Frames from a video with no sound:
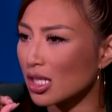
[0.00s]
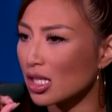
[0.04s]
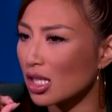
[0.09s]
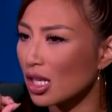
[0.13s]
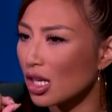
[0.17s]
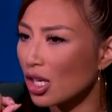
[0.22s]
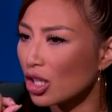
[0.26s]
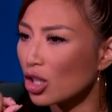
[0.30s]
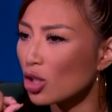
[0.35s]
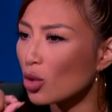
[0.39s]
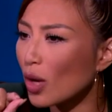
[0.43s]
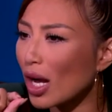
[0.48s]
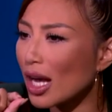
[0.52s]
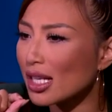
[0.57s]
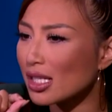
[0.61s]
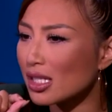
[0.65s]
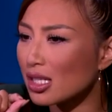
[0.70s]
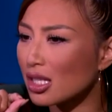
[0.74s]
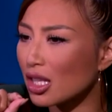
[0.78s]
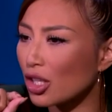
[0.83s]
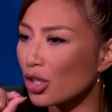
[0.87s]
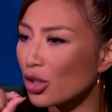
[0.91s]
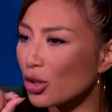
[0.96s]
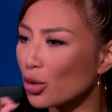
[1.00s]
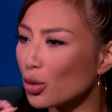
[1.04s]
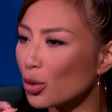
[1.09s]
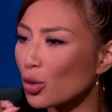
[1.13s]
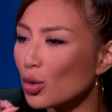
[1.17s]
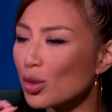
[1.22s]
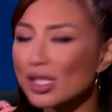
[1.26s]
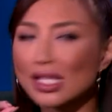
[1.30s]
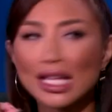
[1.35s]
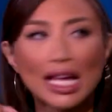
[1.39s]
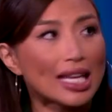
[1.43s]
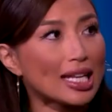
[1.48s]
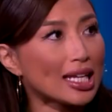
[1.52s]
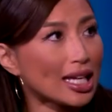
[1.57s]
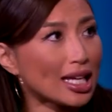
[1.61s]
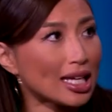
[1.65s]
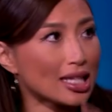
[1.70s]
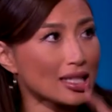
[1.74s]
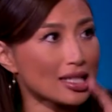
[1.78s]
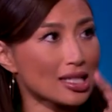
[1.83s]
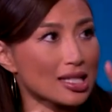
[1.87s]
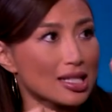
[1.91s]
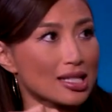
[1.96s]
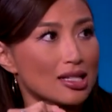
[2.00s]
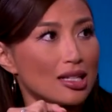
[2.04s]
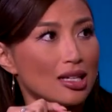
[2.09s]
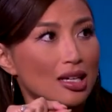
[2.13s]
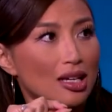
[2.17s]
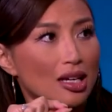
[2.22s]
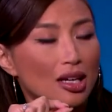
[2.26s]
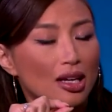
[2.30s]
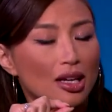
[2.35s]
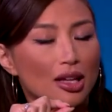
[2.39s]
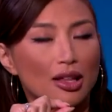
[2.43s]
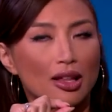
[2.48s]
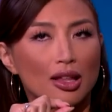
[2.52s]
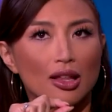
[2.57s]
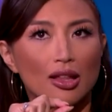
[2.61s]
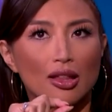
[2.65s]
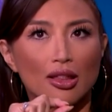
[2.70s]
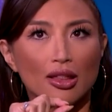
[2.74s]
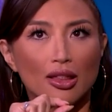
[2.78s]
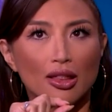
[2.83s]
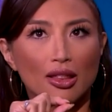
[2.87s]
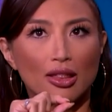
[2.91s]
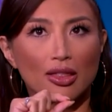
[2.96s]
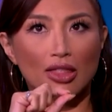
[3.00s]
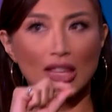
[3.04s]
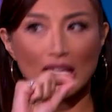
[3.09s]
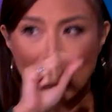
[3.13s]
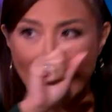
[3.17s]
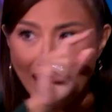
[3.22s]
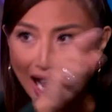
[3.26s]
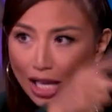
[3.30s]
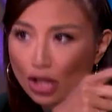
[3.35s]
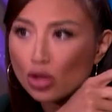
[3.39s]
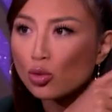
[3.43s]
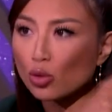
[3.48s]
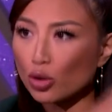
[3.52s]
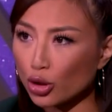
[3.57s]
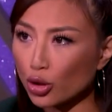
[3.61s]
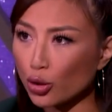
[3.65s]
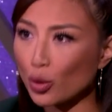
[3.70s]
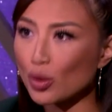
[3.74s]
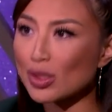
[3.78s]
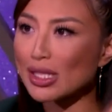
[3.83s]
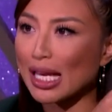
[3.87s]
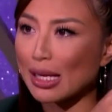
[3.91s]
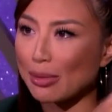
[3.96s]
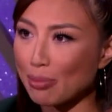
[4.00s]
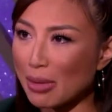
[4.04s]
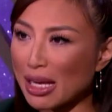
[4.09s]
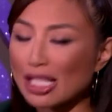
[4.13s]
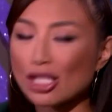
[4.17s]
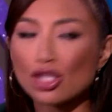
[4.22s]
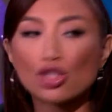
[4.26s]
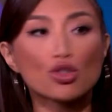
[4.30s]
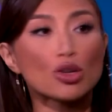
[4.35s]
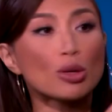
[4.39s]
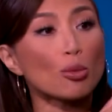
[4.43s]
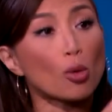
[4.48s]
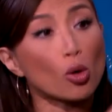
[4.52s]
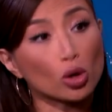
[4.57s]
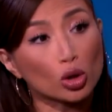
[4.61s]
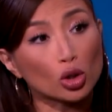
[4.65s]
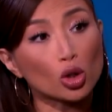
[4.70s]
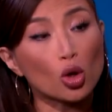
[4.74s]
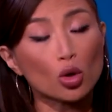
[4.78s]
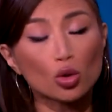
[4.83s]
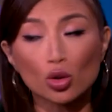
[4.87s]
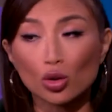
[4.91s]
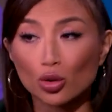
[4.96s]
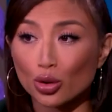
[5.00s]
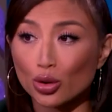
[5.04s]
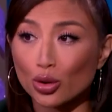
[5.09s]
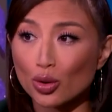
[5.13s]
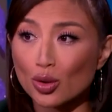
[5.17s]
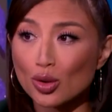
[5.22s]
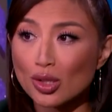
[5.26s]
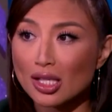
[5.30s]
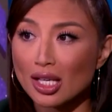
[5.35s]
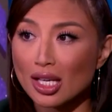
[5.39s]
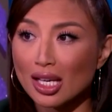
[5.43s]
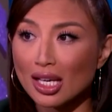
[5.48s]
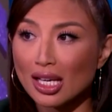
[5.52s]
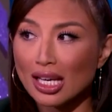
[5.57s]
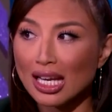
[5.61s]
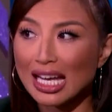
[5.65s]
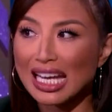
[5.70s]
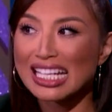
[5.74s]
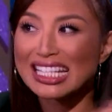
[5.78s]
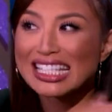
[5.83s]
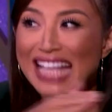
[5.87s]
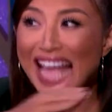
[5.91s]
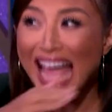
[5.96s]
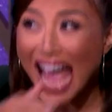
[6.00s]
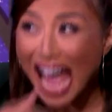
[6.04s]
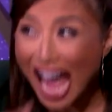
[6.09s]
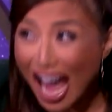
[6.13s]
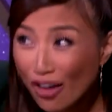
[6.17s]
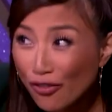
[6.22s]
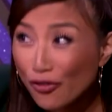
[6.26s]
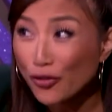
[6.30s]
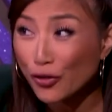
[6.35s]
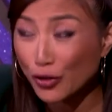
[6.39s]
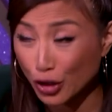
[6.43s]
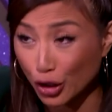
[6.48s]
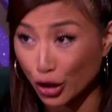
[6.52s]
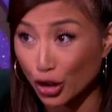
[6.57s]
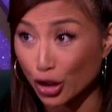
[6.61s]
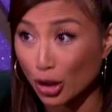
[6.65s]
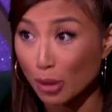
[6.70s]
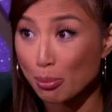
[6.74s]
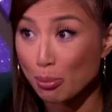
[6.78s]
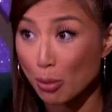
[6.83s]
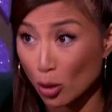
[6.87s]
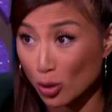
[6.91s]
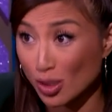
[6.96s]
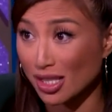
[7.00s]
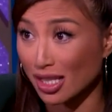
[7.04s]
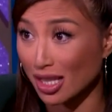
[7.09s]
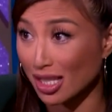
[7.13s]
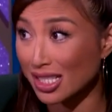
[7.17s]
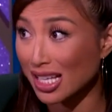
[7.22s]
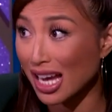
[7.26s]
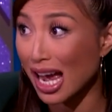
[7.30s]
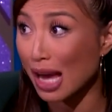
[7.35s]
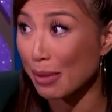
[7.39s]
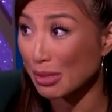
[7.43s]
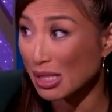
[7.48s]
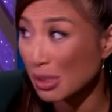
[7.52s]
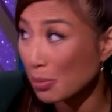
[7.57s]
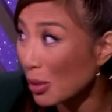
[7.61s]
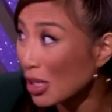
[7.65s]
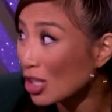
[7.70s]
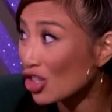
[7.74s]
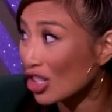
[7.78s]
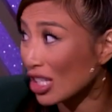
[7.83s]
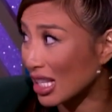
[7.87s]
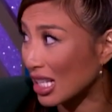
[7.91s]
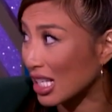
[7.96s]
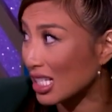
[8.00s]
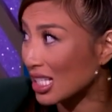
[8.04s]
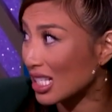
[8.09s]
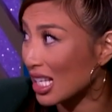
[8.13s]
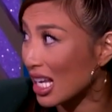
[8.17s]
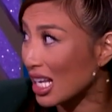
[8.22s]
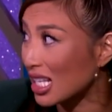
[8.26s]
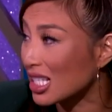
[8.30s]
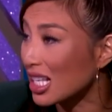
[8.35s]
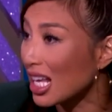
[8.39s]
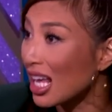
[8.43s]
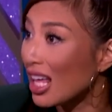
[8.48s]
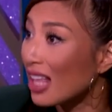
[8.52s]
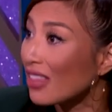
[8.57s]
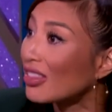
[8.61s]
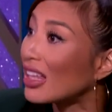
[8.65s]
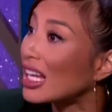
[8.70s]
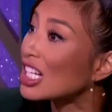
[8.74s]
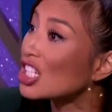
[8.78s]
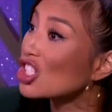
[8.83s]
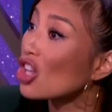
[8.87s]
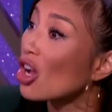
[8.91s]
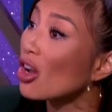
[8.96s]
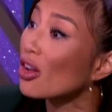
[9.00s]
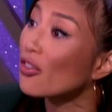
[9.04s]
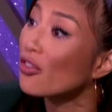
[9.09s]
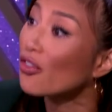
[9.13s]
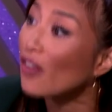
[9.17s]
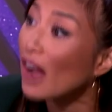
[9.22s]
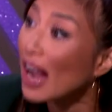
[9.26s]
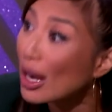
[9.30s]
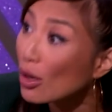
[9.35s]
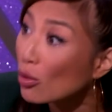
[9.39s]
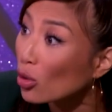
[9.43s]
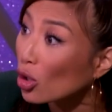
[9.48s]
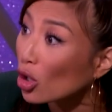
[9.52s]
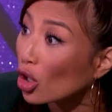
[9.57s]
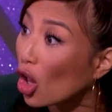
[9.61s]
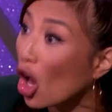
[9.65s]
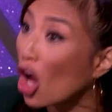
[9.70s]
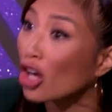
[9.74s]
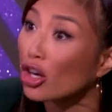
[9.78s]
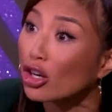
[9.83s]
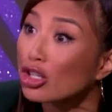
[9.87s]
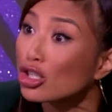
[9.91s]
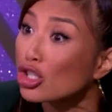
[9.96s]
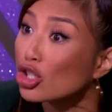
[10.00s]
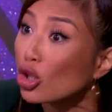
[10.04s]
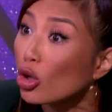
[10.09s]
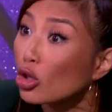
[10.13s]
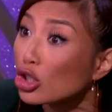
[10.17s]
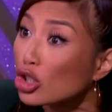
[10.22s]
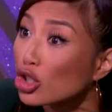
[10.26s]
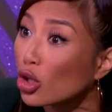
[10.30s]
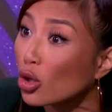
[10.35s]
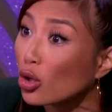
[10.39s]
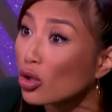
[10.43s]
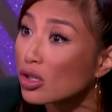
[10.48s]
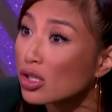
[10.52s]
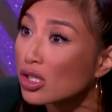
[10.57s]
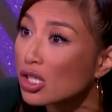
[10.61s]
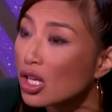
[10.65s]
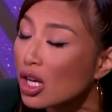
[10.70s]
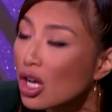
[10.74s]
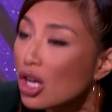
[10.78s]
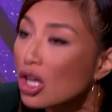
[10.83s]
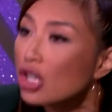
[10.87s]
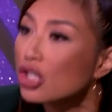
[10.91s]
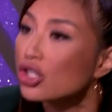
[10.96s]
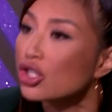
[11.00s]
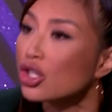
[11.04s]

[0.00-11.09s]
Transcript: sucks. You guys, the news that hits the actual news, like mainstream or local news, mm -hmm. it's after most of the time, especially these days, that it's gone viral yes. on our social. Exactly.